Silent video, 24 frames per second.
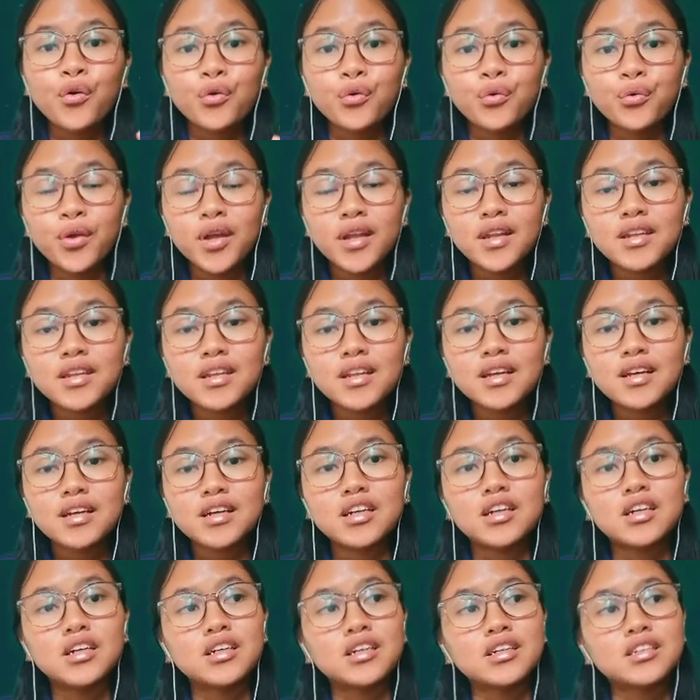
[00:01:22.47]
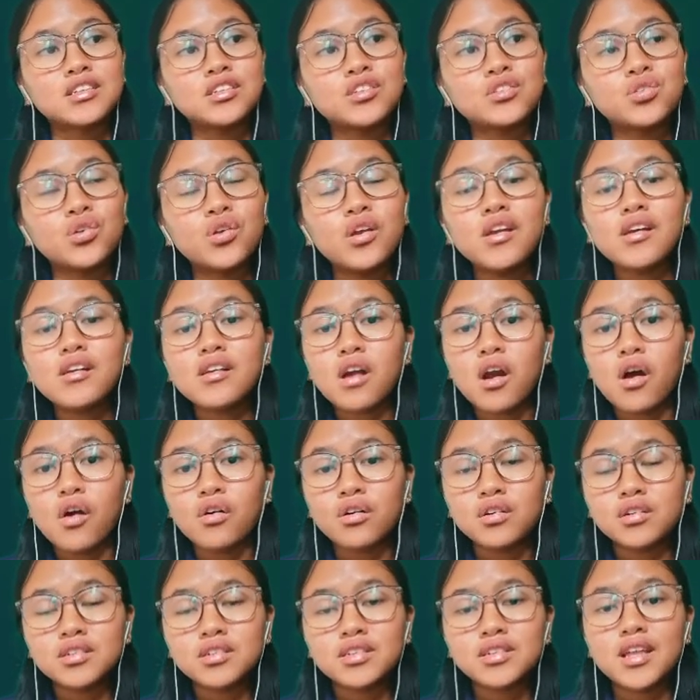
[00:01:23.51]
with 3
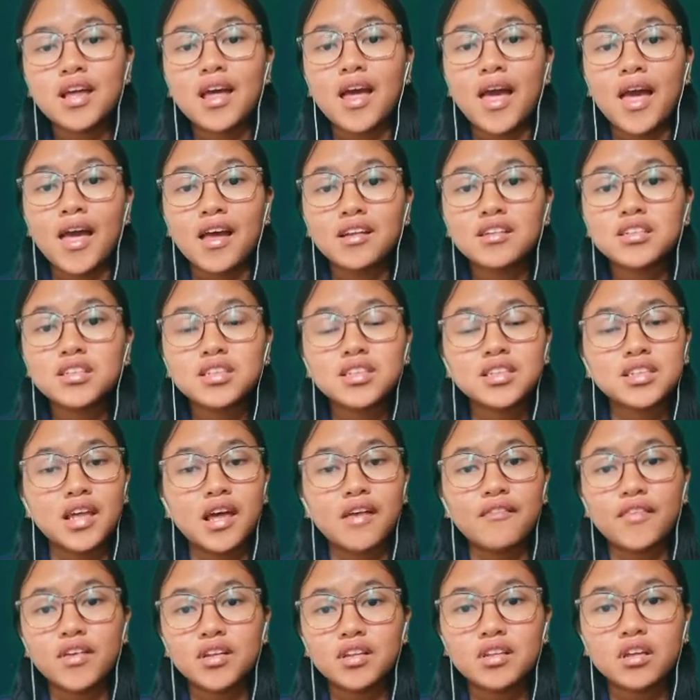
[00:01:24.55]
rows and 7